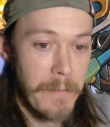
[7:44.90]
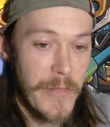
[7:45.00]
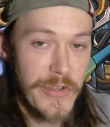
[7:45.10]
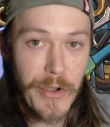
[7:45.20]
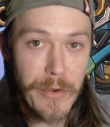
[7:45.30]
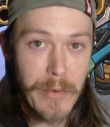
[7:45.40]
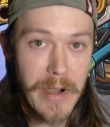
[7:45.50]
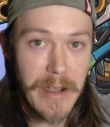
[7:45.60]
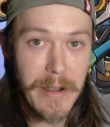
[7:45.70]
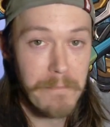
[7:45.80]
So
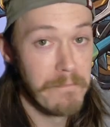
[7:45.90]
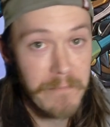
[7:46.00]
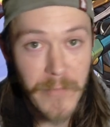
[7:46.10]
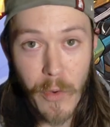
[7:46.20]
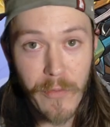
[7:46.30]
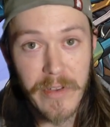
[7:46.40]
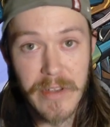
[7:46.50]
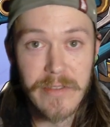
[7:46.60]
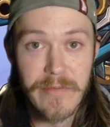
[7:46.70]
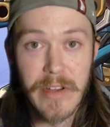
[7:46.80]
uh, hopefully
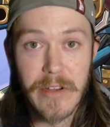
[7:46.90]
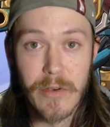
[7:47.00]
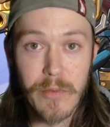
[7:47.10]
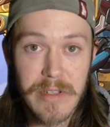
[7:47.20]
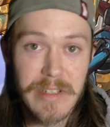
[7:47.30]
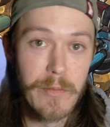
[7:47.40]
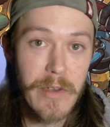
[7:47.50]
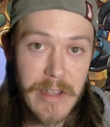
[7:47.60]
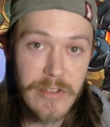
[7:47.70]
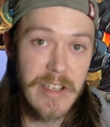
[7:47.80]
this video was somewhat
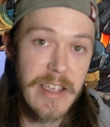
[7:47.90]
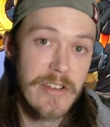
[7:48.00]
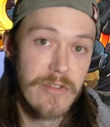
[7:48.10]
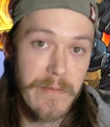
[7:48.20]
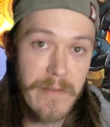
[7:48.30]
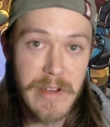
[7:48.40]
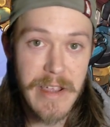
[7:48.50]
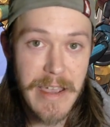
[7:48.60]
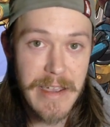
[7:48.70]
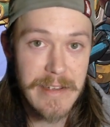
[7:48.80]
educational for you
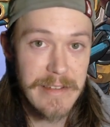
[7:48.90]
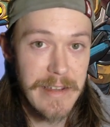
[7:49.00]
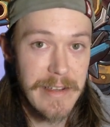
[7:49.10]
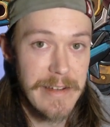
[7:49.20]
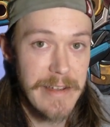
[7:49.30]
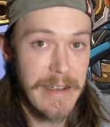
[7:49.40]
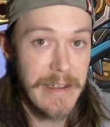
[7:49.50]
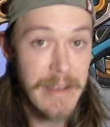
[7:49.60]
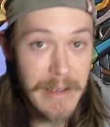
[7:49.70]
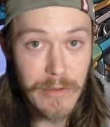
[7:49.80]
guys. And uh,
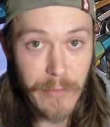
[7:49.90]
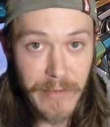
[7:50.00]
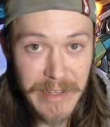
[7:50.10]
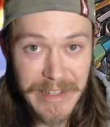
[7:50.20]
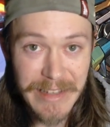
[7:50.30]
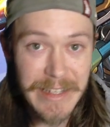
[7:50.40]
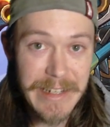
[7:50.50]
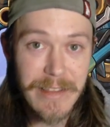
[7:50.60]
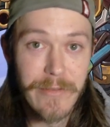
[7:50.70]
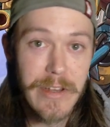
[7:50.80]
don't forget to
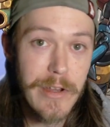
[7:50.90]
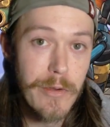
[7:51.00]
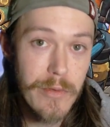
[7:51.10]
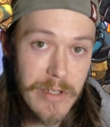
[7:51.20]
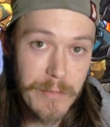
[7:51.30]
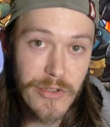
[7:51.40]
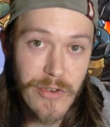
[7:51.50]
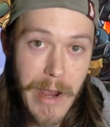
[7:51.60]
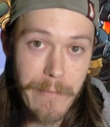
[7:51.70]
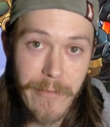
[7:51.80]
like the video,
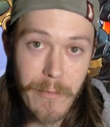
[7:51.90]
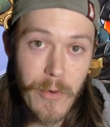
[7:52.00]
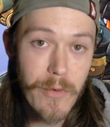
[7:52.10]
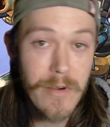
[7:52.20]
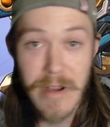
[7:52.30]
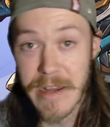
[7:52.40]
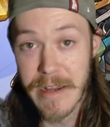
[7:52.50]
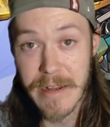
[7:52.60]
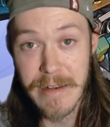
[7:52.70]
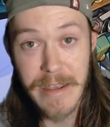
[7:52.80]
subscribe for more.
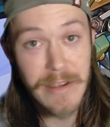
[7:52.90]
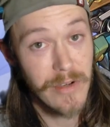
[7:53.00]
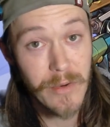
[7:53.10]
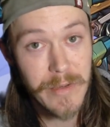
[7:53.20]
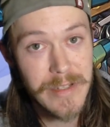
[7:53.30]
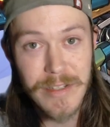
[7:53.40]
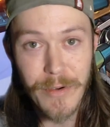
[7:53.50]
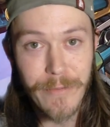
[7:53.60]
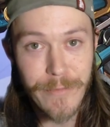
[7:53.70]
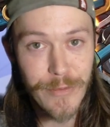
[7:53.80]
And as always,
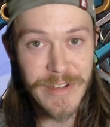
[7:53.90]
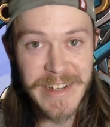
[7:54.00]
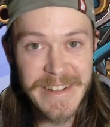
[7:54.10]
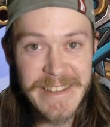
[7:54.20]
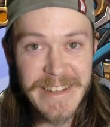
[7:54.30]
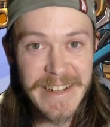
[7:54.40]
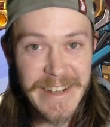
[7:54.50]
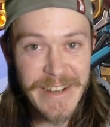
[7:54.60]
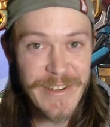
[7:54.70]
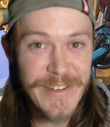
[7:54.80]
don't forget to
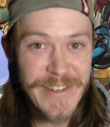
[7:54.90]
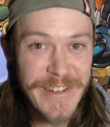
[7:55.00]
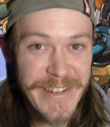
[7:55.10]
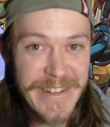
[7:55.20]
get her done.